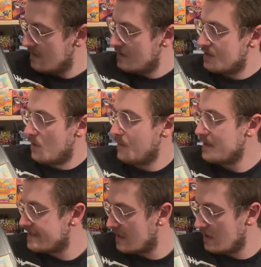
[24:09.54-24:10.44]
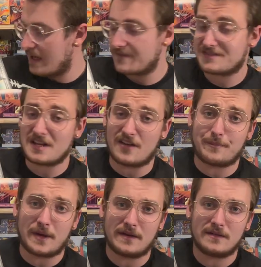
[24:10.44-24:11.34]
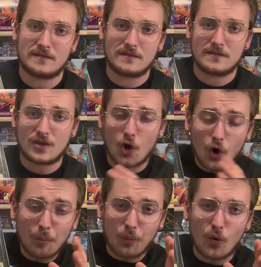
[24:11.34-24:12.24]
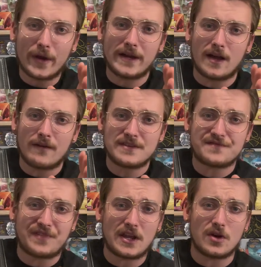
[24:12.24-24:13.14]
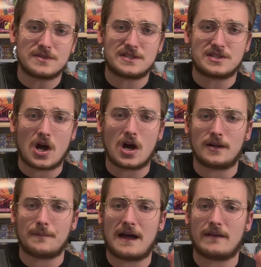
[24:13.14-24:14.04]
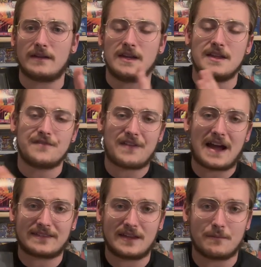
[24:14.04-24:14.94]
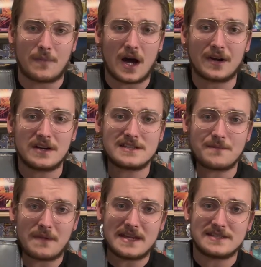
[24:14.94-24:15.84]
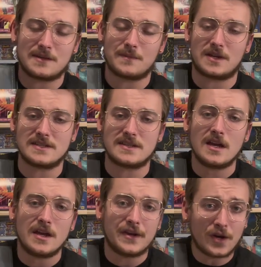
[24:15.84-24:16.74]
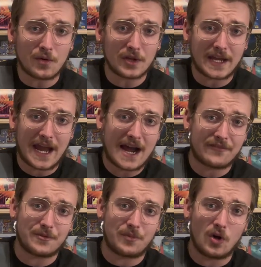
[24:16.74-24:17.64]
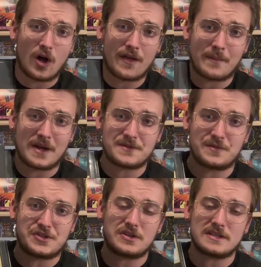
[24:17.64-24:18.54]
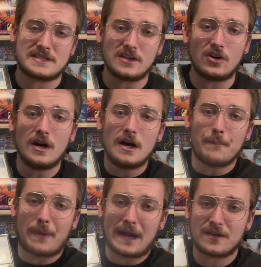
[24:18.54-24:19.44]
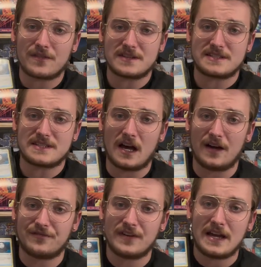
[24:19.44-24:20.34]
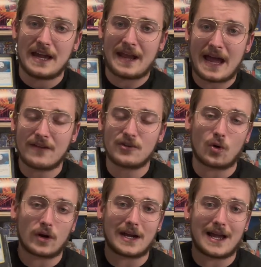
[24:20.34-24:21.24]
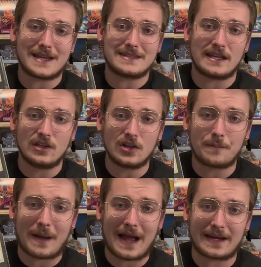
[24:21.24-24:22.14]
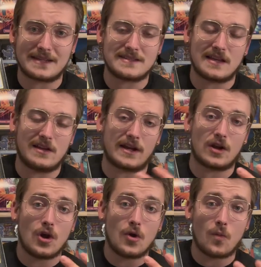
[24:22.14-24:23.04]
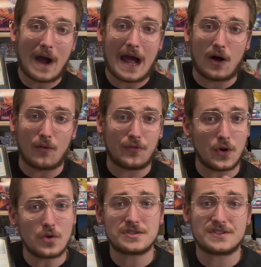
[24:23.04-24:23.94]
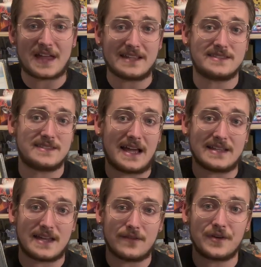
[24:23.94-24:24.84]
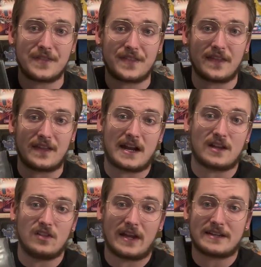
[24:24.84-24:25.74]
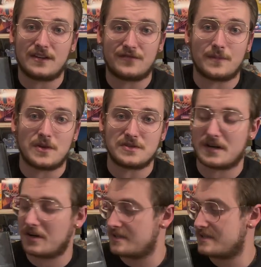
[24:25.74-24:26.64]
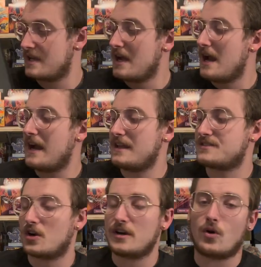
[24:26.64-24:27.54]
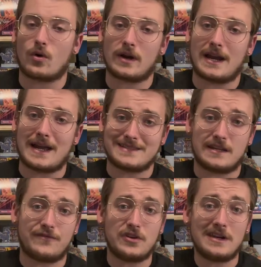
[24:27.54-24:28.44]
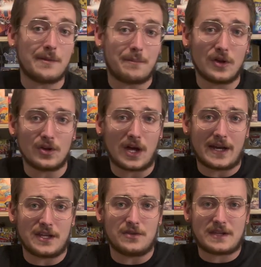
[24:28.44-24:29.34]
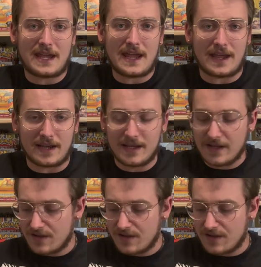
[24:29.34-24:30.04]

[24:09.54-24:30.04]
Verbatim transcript: So we're missing a lot of stuff, but the whole point of this video is to talk about the fact that Modern is amazing because you don't really have to pull all that much, but you can still binder this stuff and have it organized and look back and say like, wow, those that's that's everything that I collected from those eras. And it's already organized, and if you need to build on it, you can.